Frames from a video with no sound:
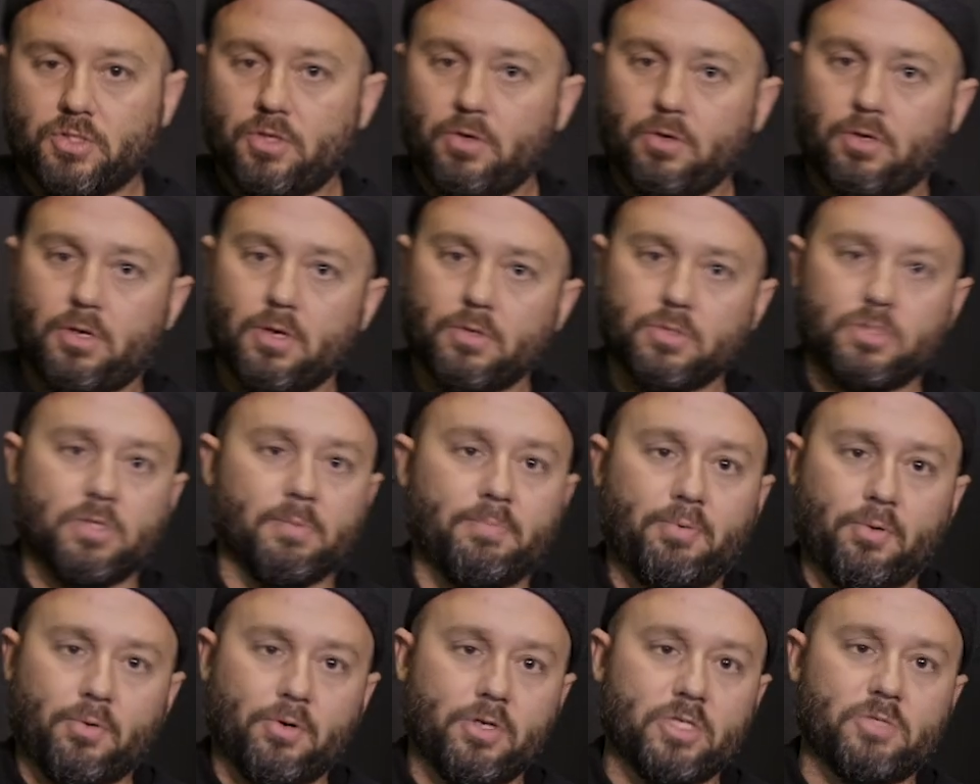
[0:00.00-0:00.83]
So go
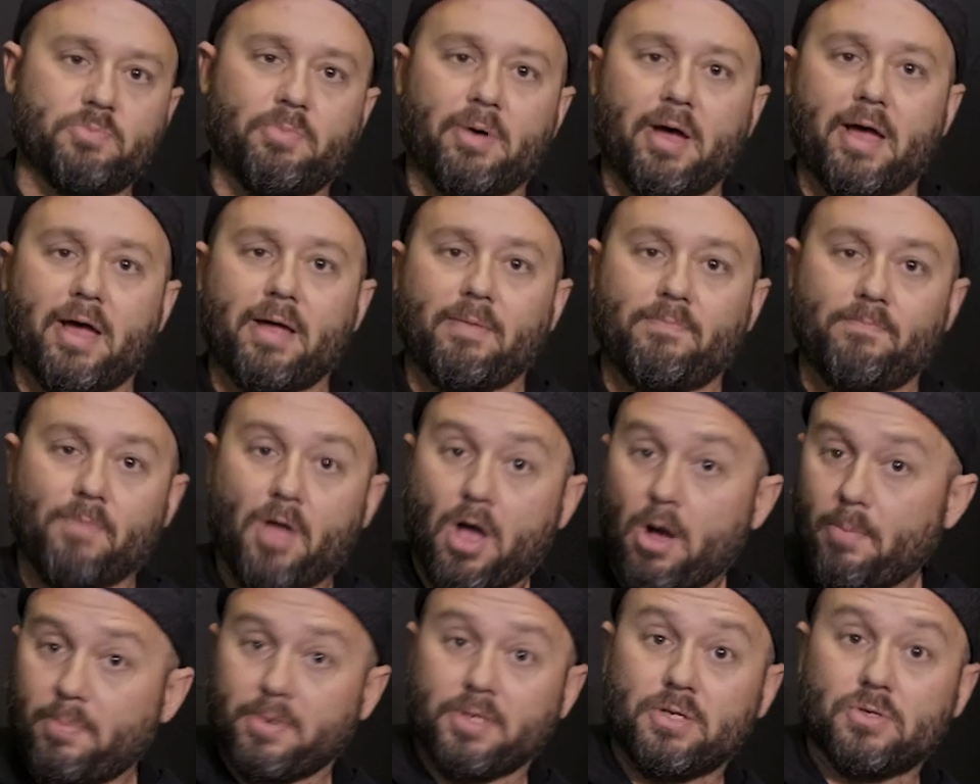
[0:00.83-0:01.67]
support us by
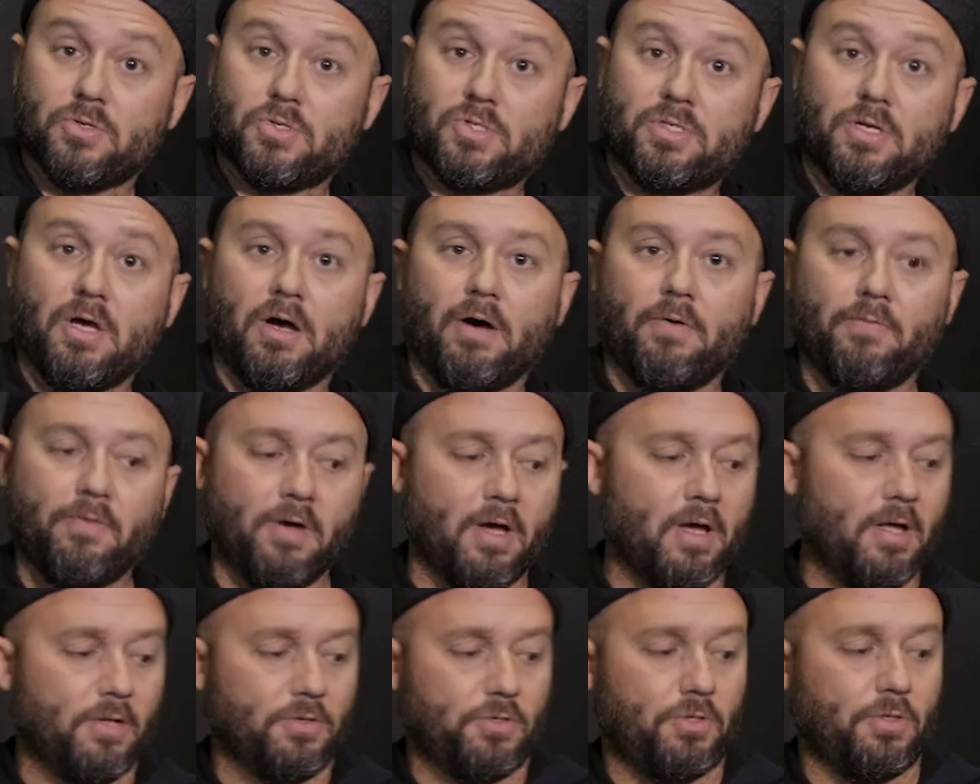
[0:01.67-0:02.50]
helping yourself
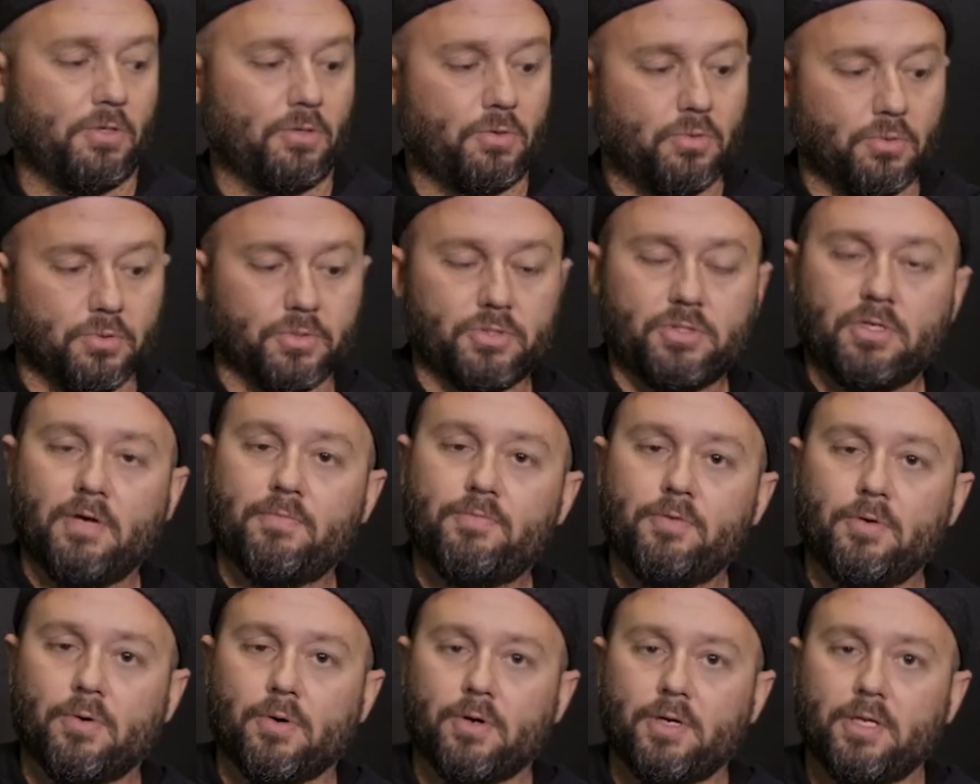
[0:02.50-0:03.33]
to the cool
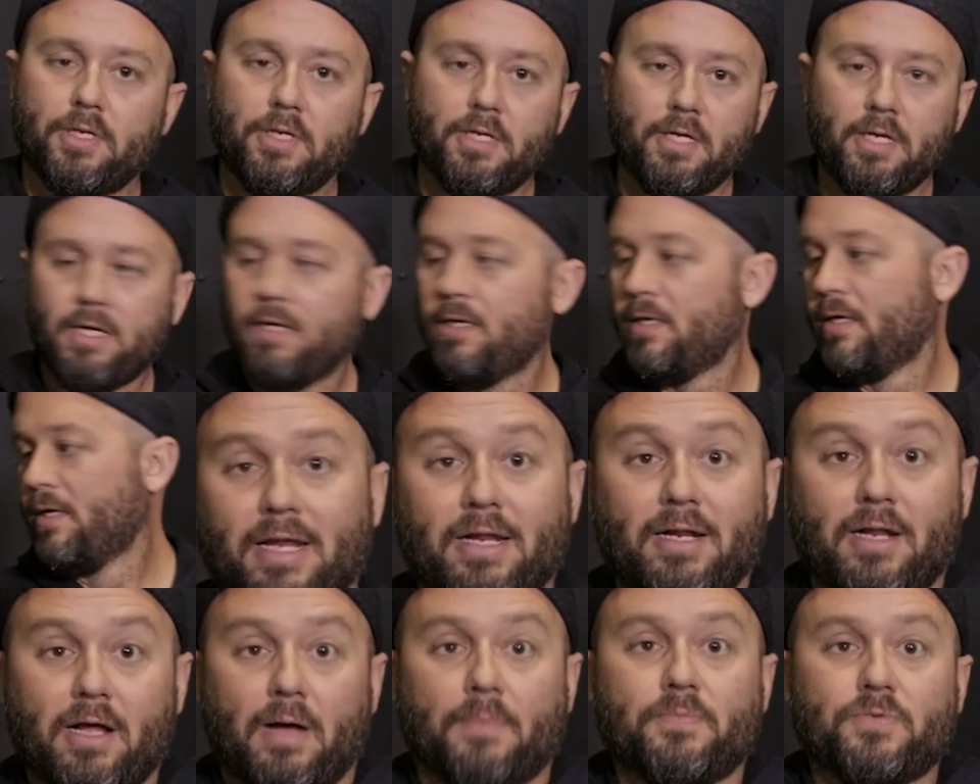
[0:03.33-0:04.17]
stuff you already need.
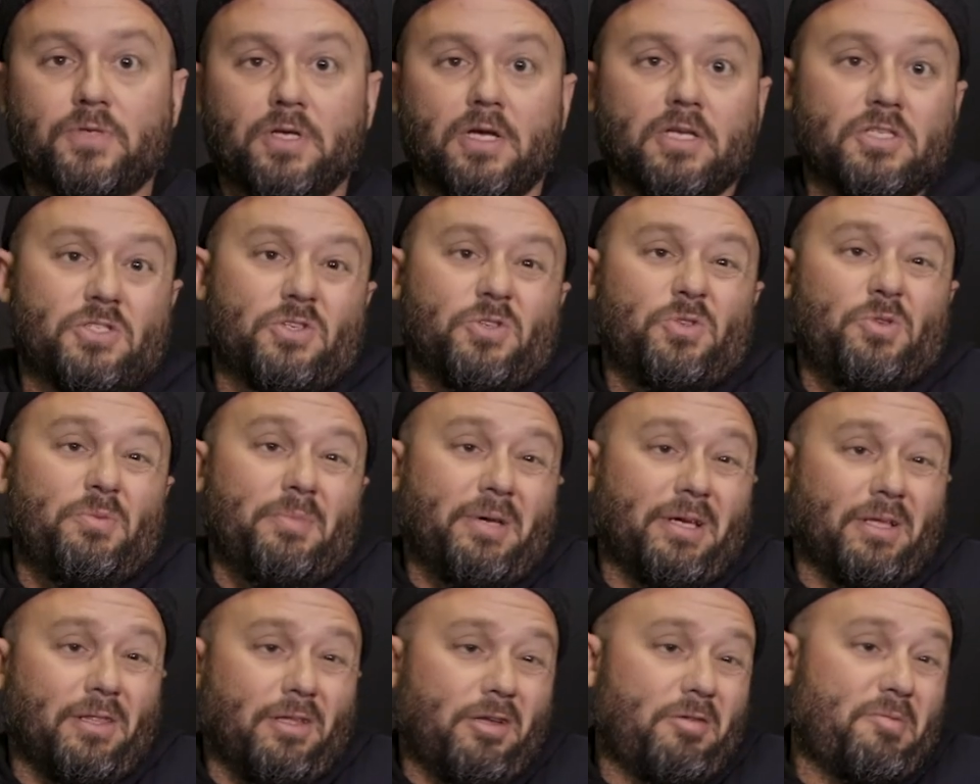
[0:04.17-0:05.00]
And it helps us because we
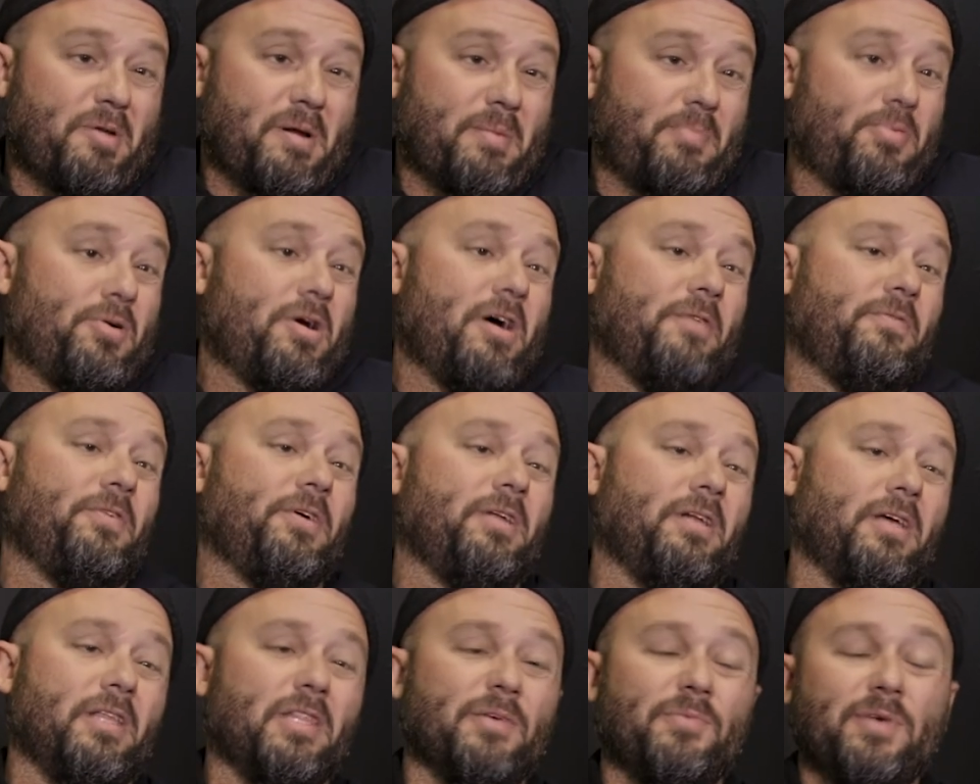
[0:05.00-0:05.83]
make a little bit of
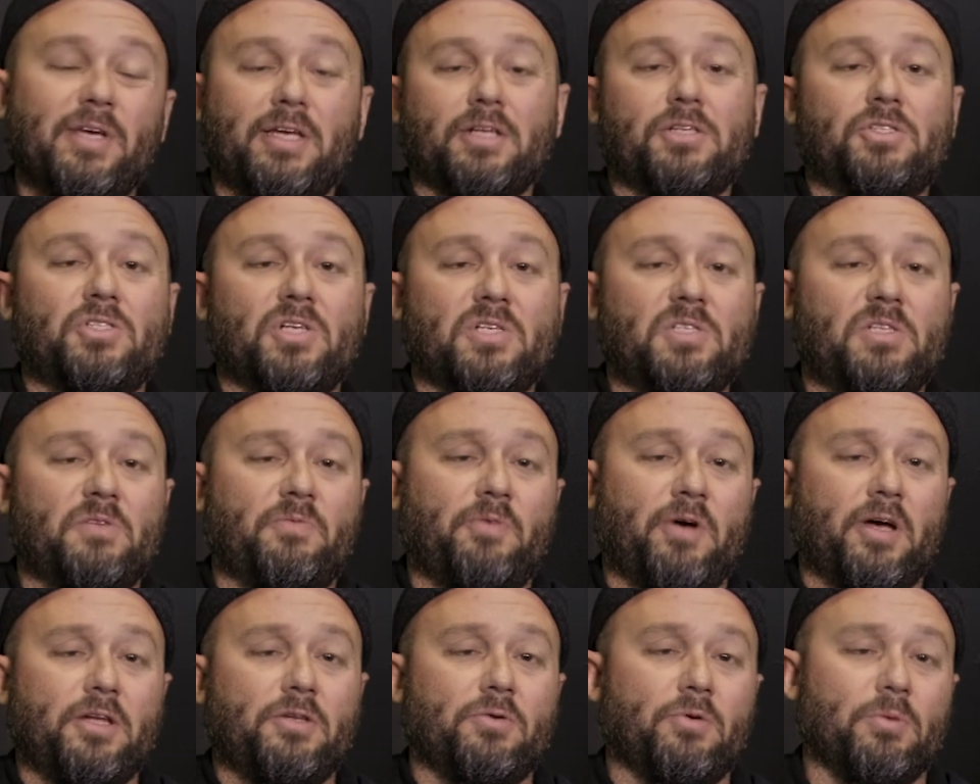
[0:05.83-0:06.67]
profit and then we can
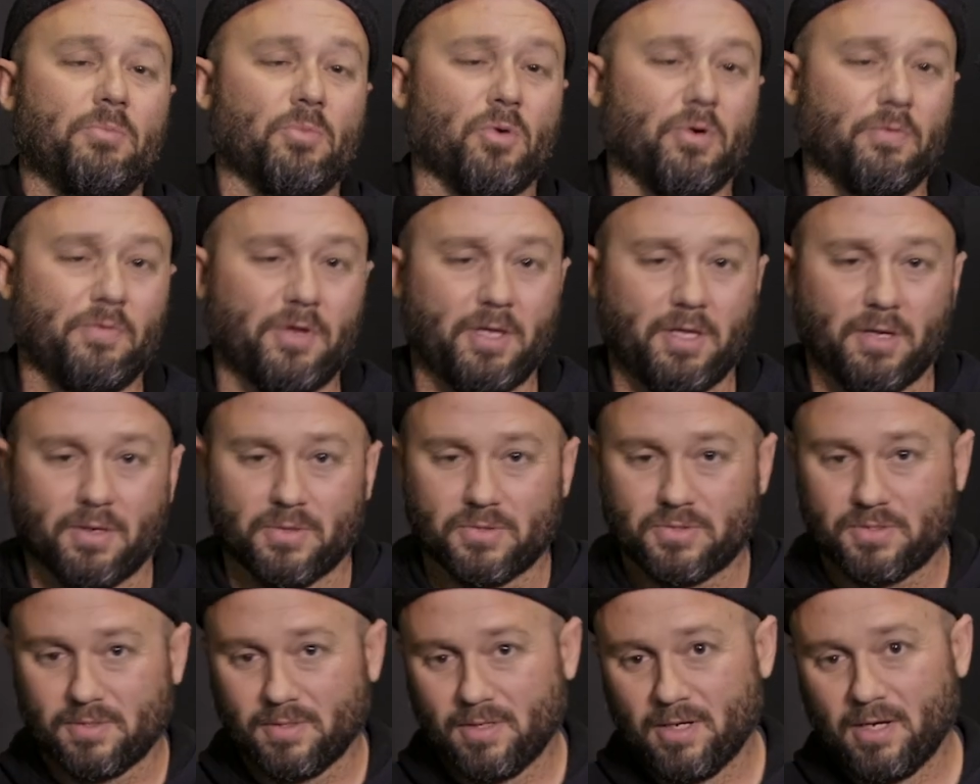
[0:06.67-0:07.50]
justify doing more
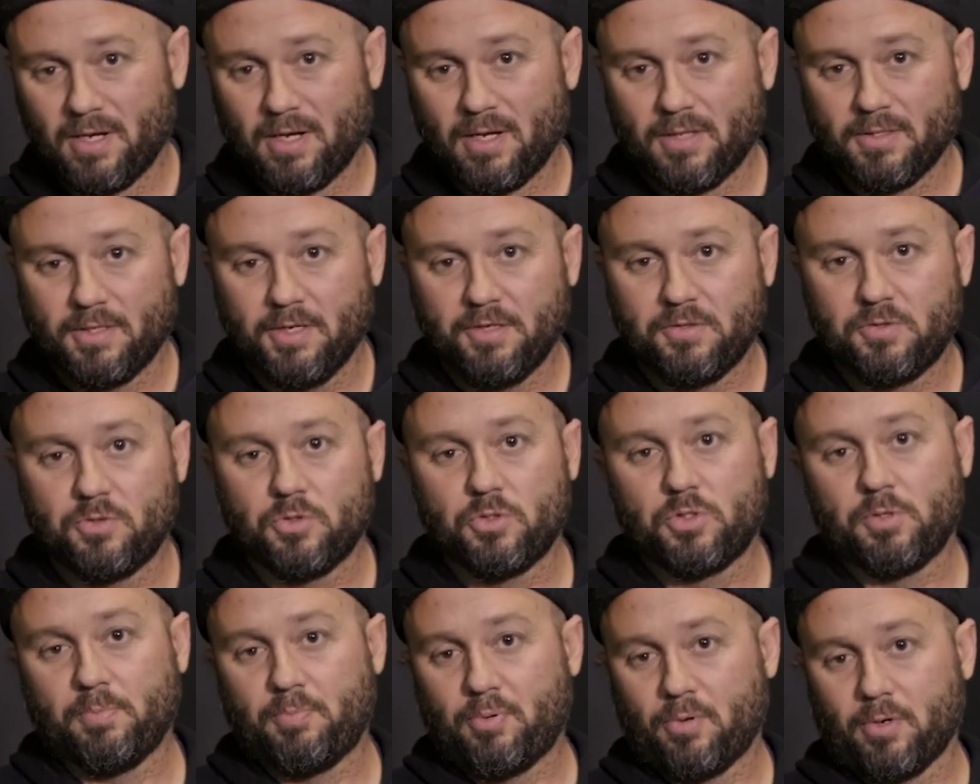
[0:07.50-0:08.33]
videos. Thanks for your
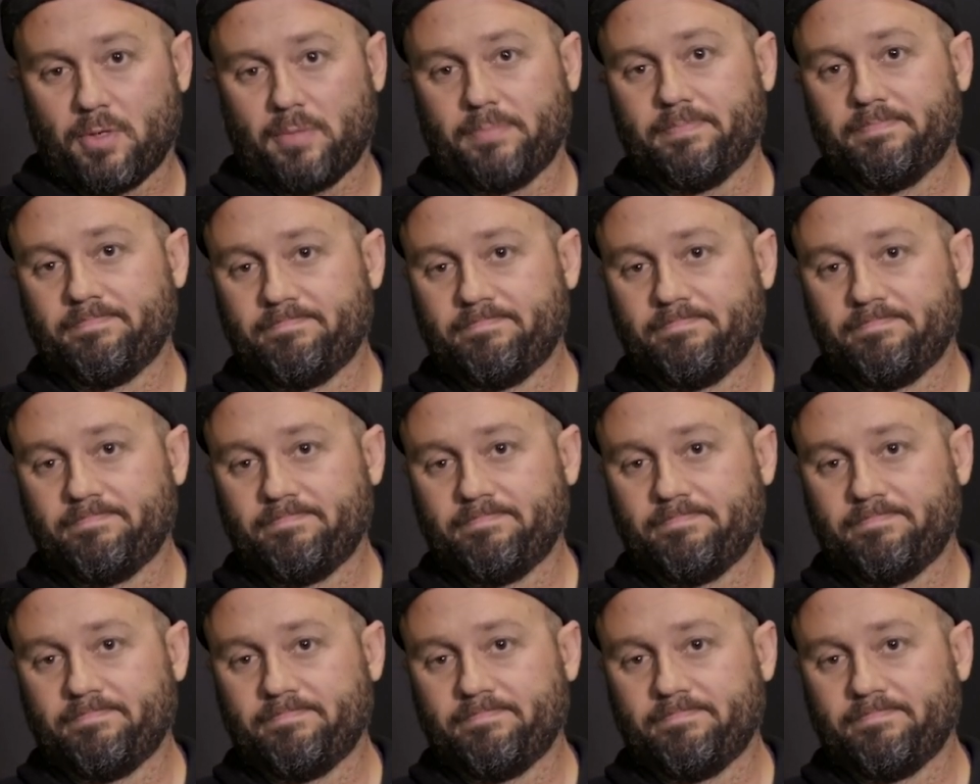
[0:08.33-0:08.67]
support.